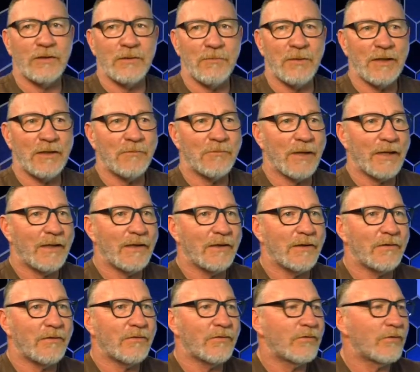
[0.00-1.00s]
being
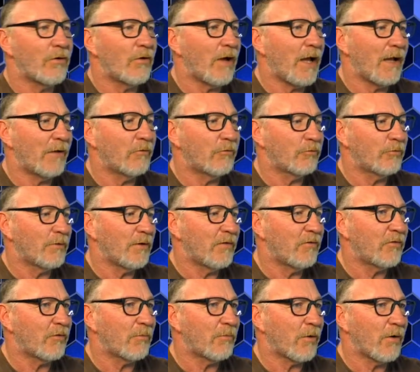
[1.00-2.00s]
painted. So I was really
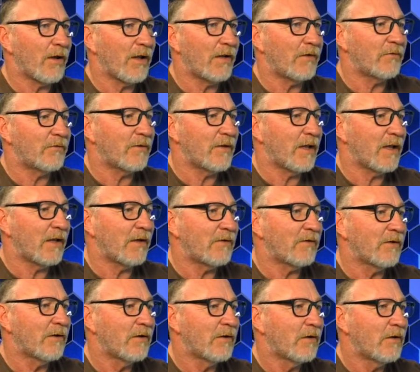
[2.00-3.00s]
surprised that
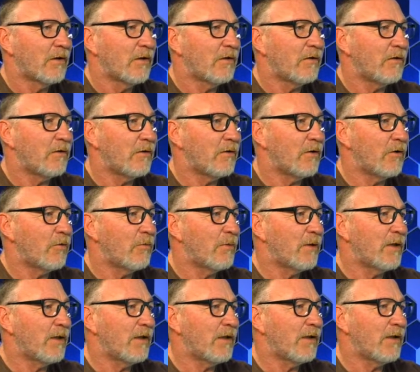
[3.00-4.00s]

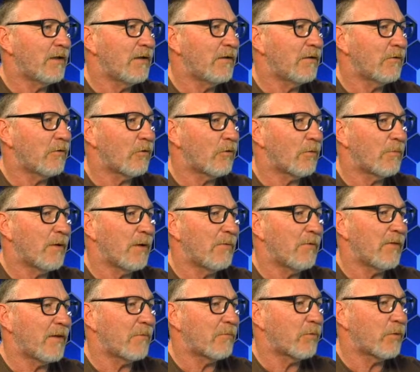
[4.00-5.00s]
nobody or people
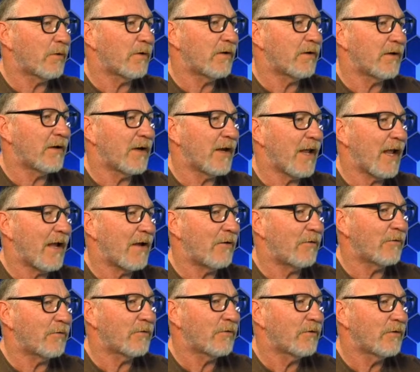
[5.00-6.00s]
that printed it
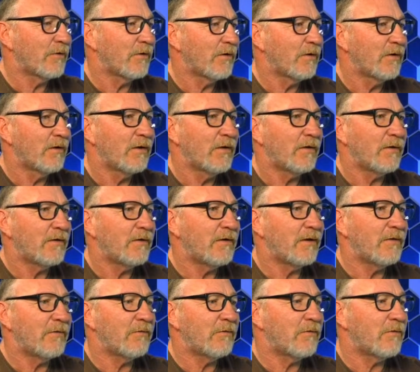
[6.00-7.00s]
out
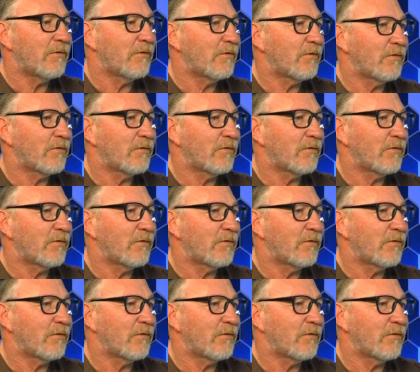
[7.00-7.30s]
didn't,